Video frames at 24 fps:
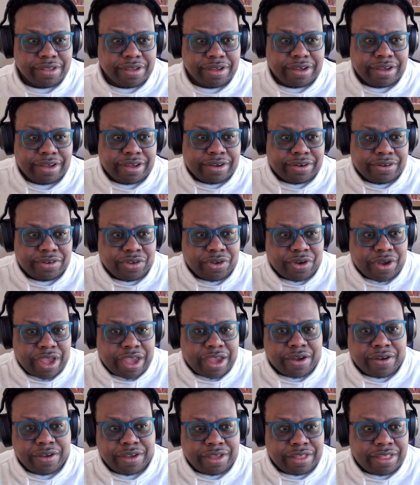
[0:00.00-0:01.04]
uh, or your
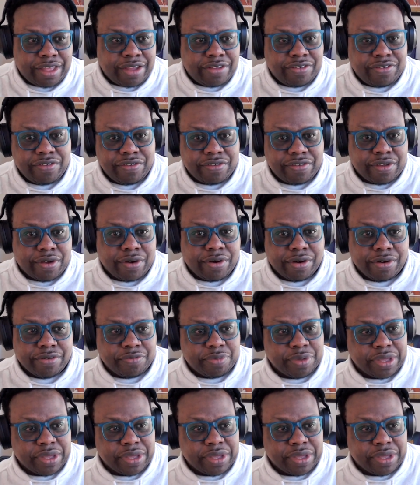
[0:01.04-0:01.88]
area that you serve.